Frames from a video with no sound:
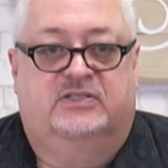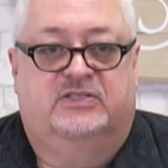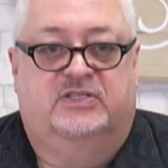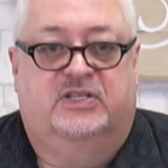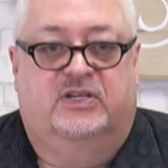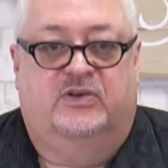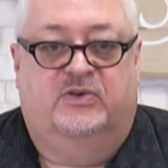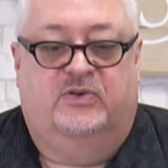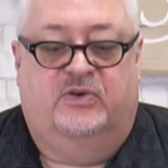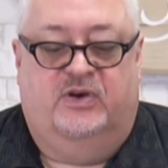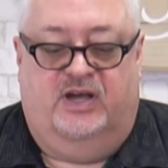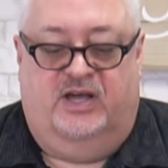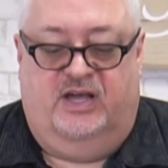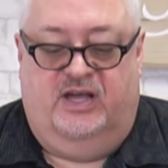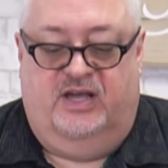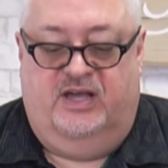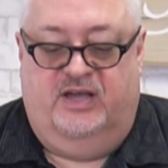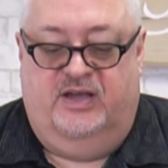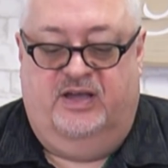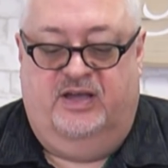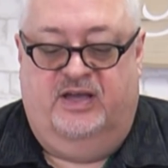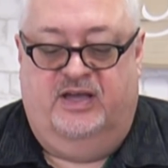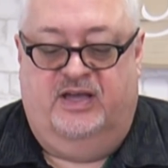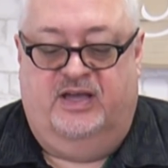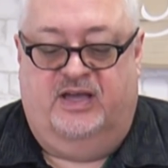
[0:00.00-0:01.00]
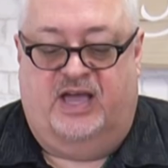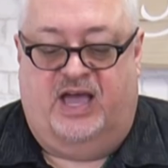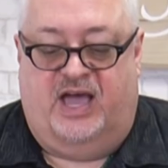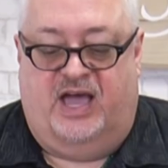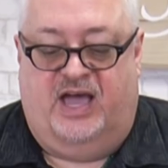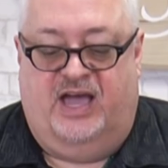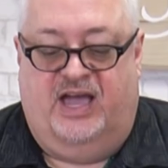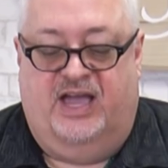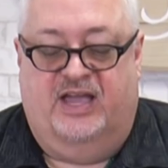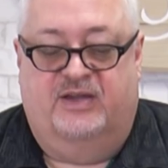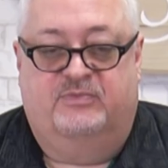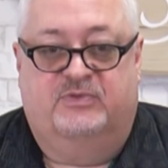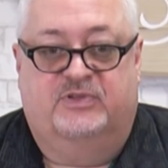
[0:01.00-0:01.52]
So
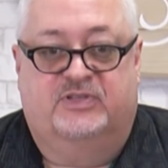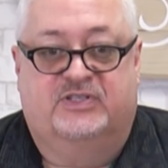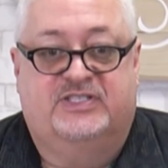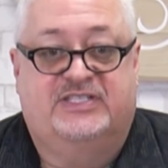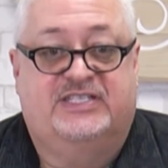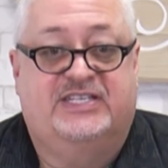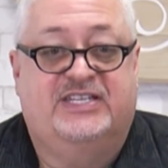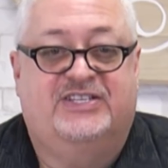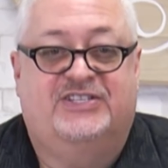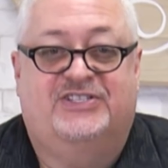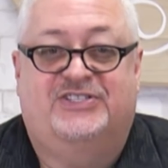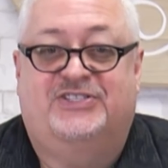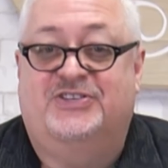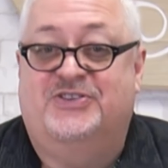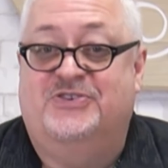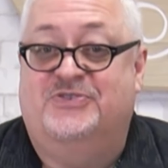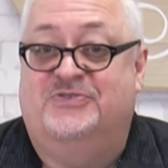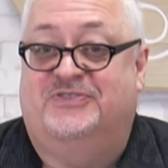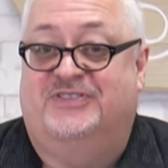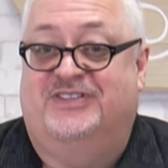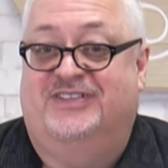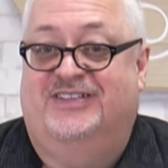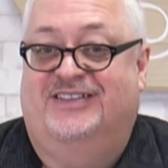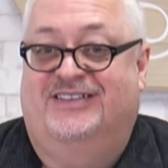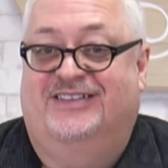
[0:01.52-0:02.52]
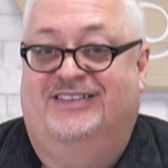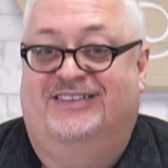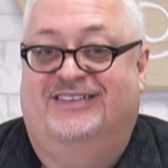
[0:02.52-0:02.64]
I will see you soon.